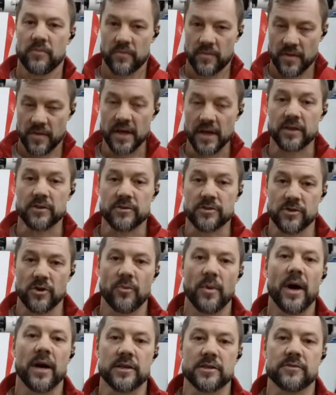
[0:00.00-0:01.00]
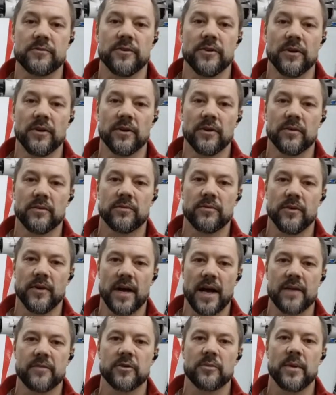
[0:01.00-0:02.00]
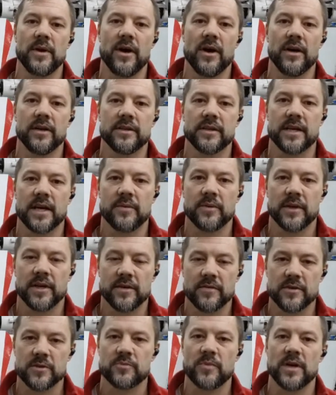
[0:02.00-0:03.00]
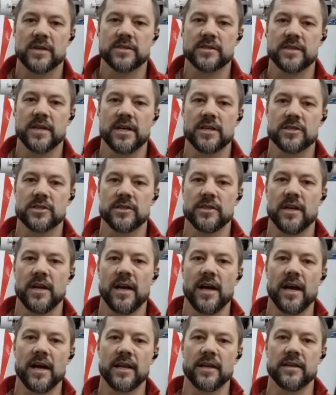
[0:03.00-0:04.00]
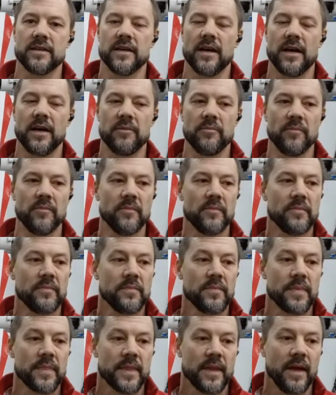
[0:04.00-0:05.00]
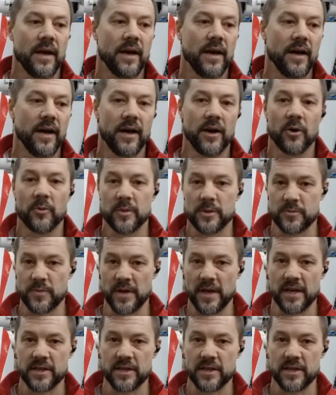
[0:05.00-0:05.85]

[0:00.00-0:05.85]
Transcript: thank you so much for having me on to come and give this presentation, and I hope it's been